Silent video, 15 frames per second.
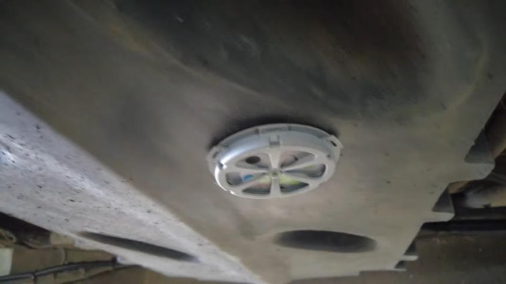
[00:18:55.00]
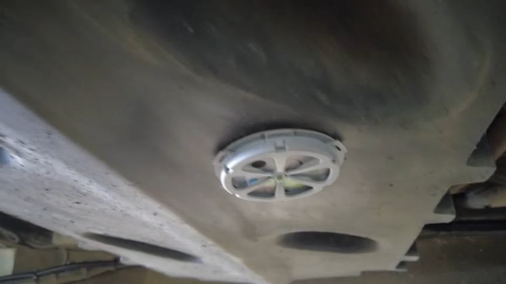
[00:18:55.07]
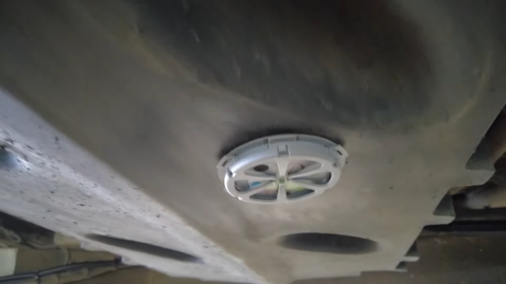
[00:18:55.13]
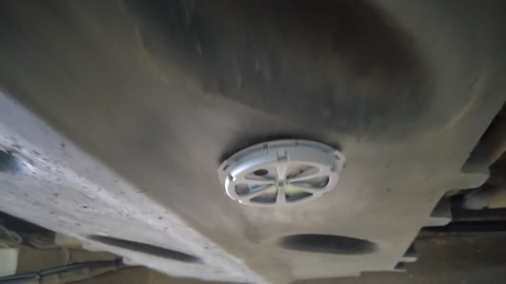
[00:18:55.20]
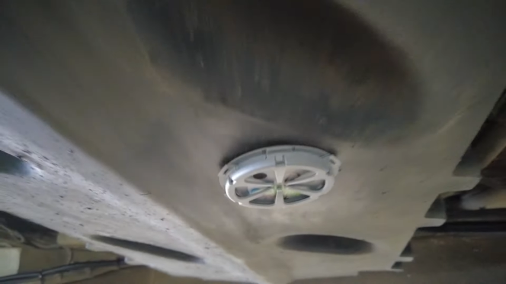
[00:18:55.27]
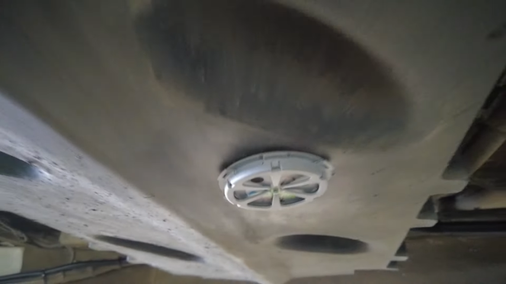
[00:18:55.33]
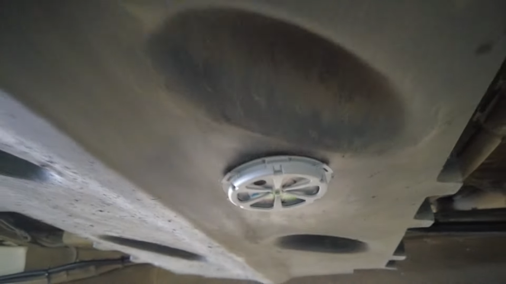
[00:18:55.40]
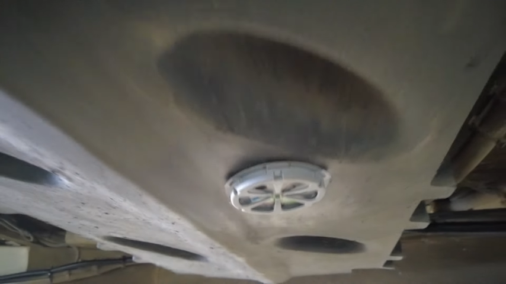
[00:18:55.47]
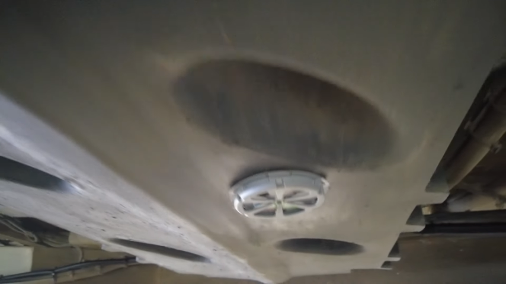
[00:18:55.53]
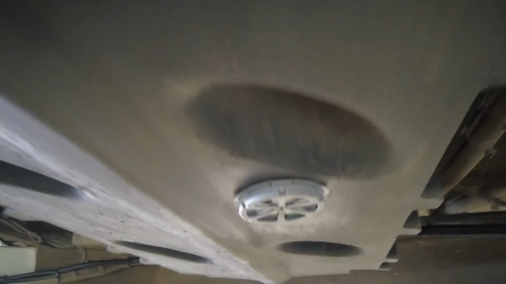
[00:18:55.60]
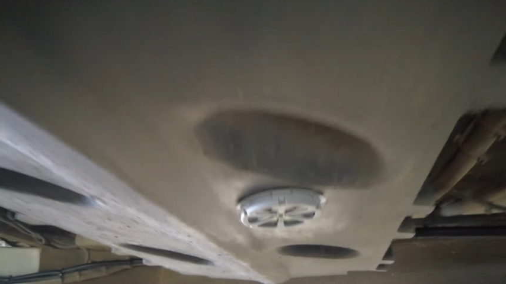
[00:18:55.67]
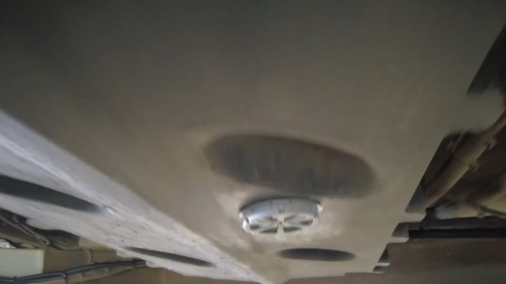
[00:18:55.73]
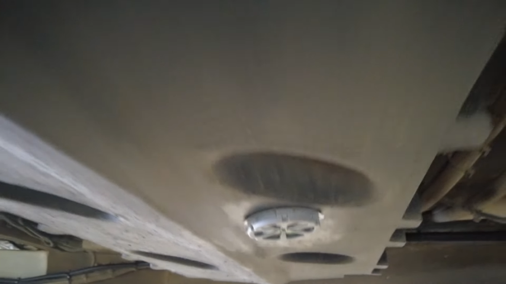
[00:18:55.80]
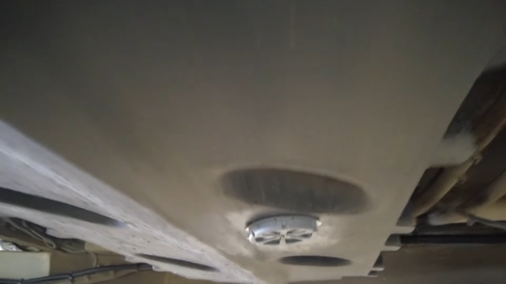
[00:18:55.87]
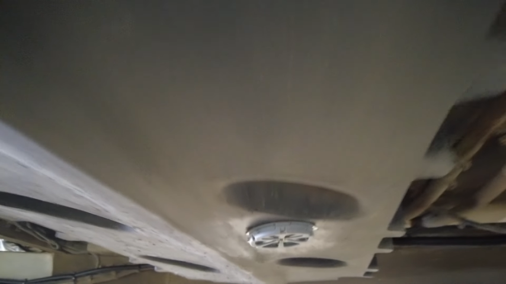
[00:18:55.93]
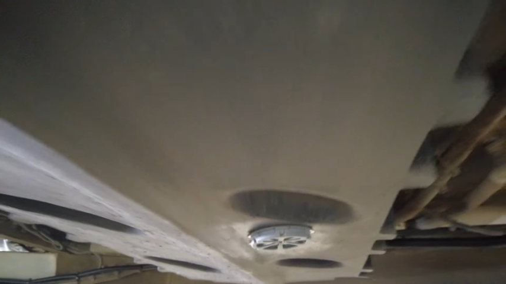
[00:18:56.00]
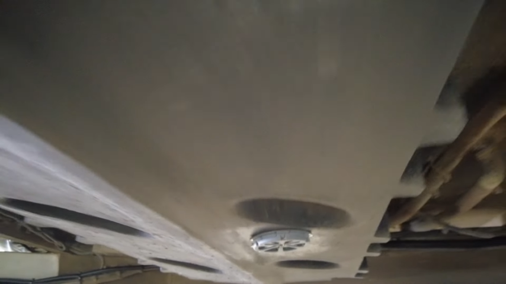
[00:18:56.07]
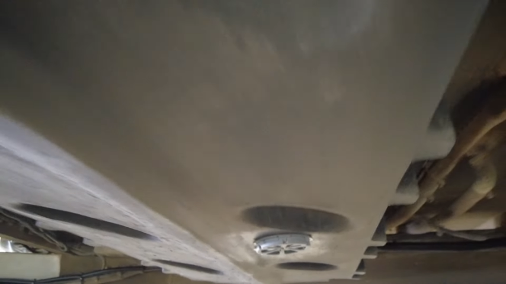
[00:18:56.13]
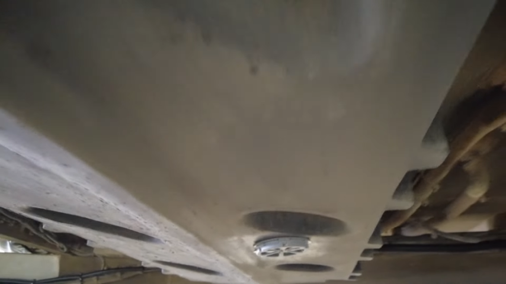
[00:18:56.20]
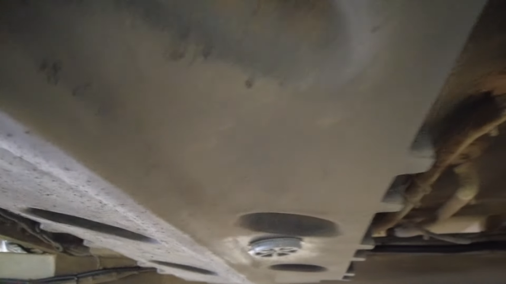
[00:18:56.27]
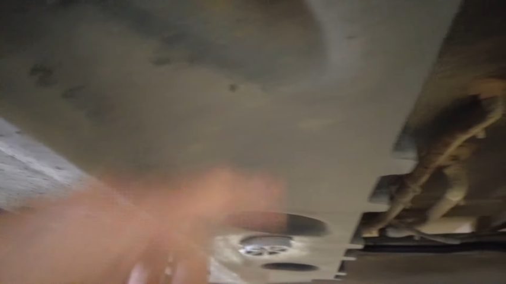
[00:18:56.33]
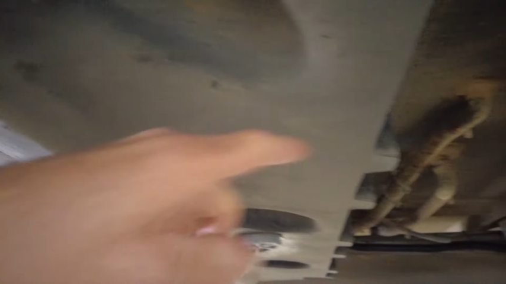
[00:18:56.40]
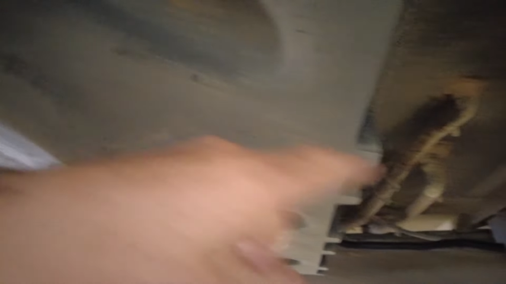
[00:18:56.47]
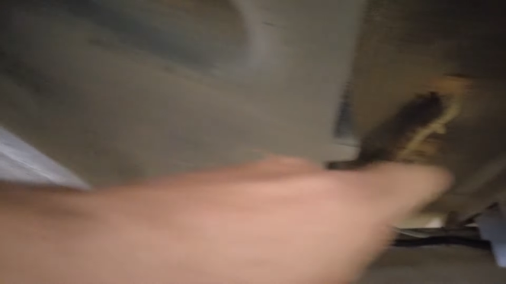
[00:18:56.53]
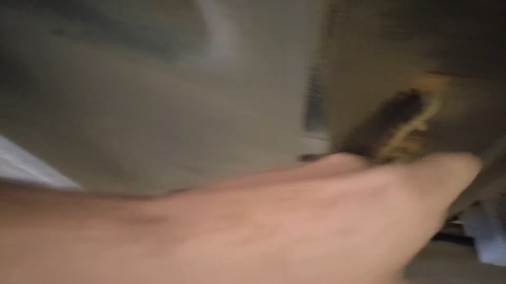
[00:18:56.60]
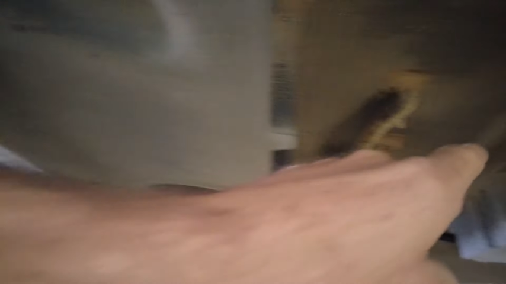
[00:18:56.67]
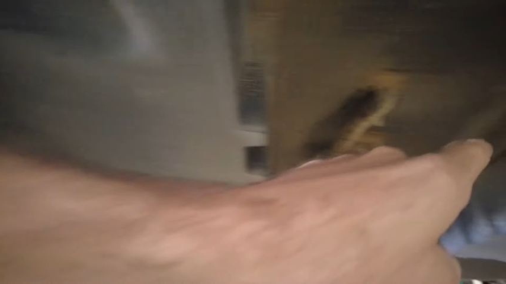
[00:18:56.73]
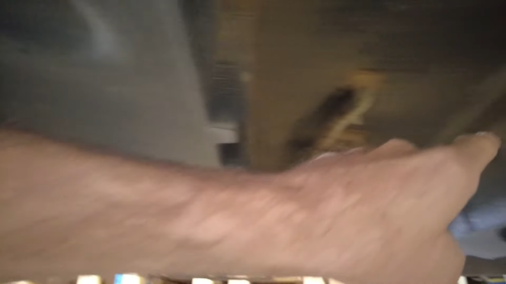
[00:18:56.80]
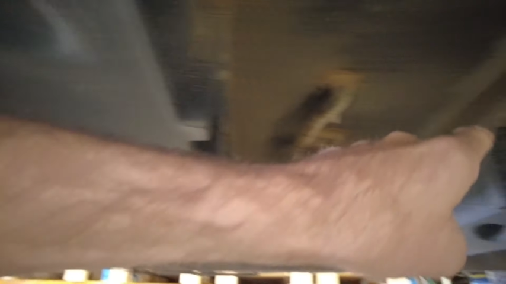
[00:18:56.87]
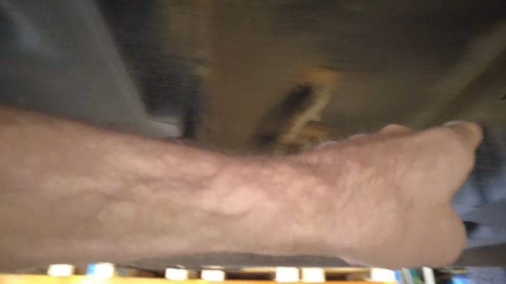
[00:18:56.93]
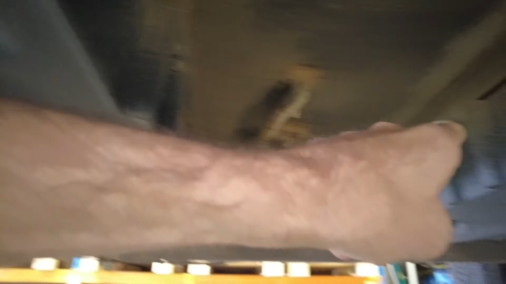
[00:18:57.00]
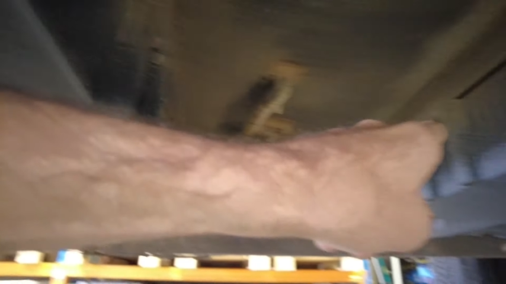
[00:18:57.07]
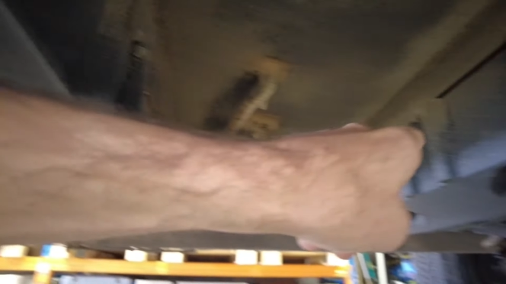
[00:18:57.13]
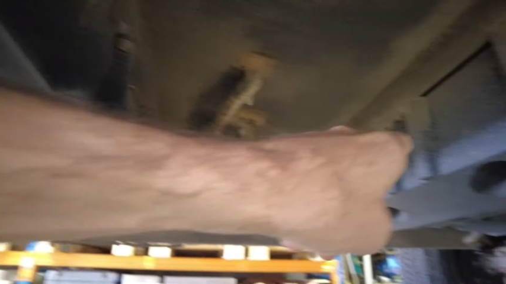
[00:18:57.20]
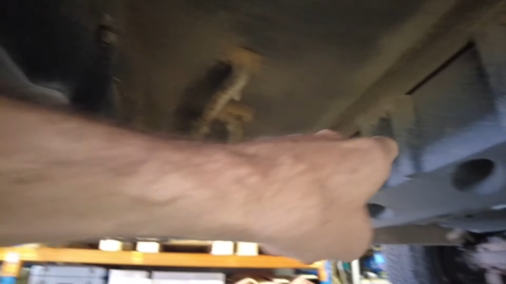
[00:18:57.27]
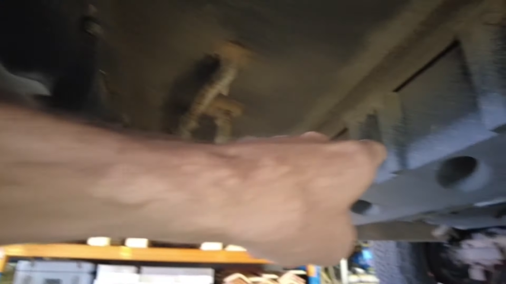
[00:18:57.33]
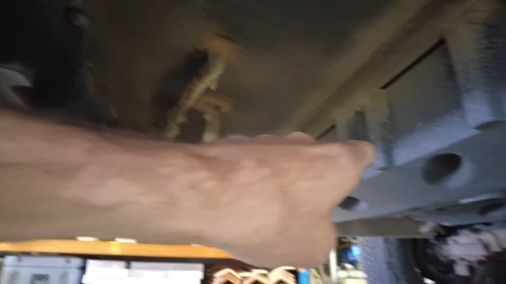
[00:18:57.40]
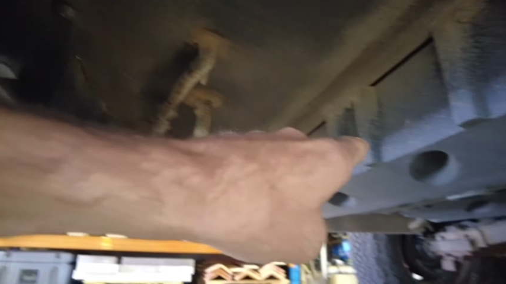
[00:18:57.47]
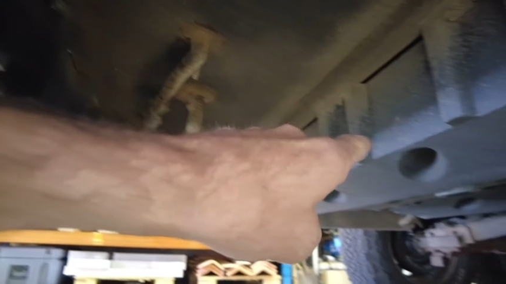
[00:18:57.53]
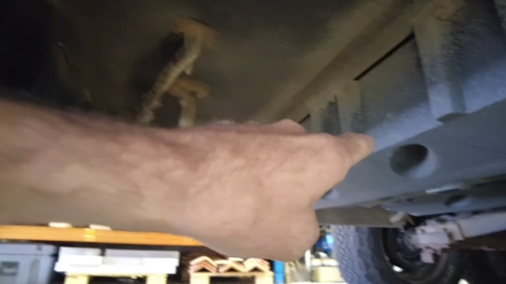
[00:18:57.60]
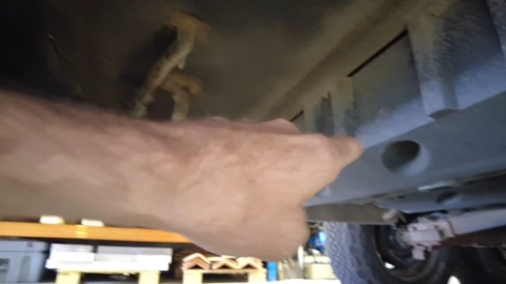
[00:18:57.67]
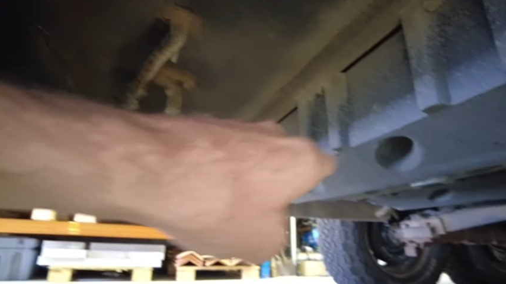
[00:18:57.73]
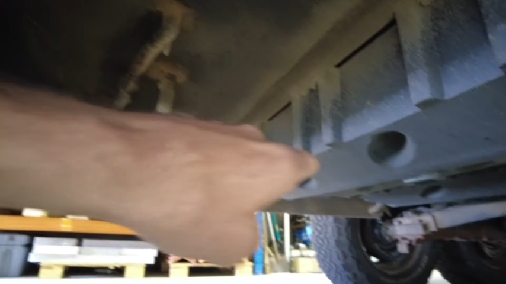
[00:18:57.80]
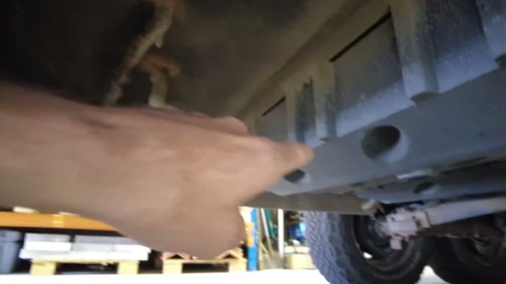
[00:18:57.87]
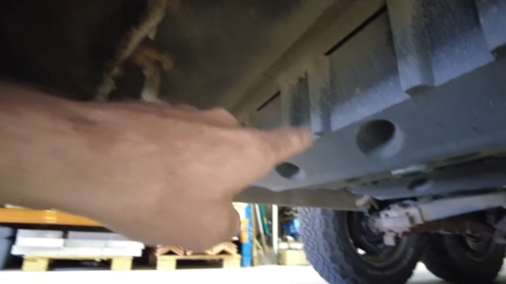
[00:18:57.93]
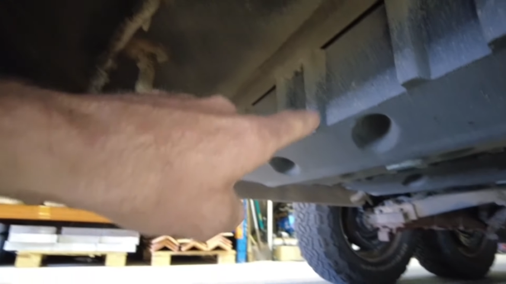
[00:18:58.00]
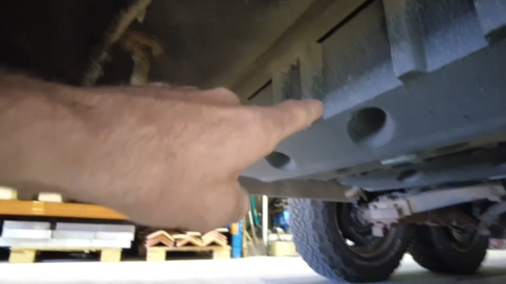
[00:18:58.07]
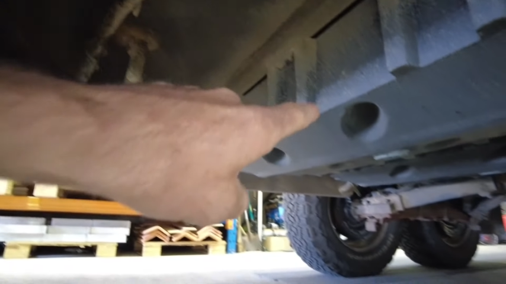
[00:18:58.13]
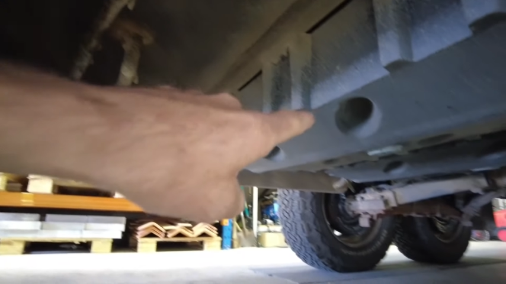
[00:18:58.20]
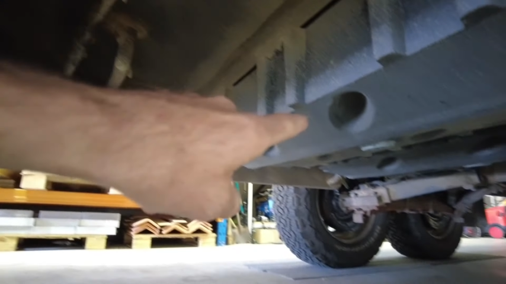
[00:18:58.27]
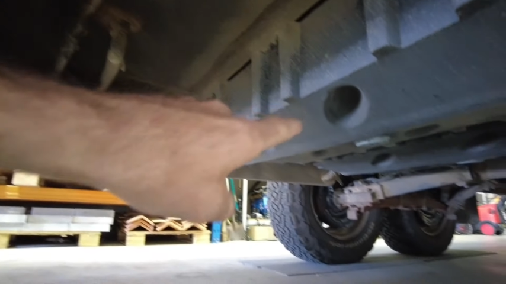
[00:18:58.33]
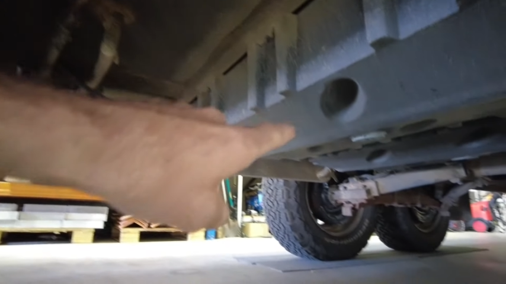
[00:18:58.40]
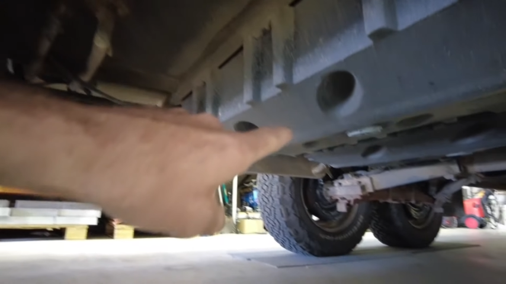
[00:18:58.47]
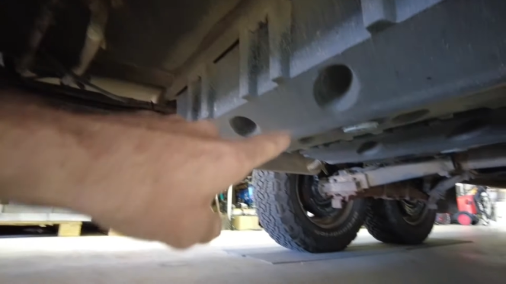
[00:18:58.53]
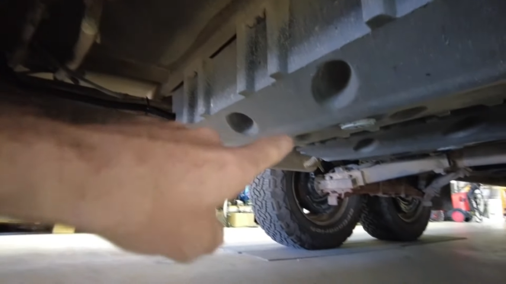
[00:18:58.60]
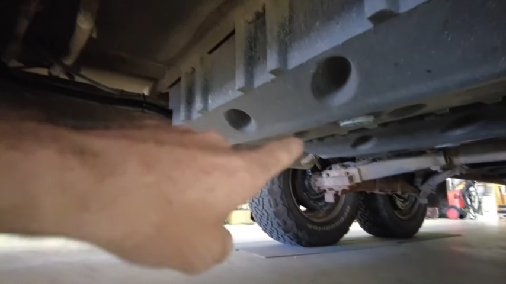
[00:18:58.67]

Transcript: Nobody's mouth can be seen.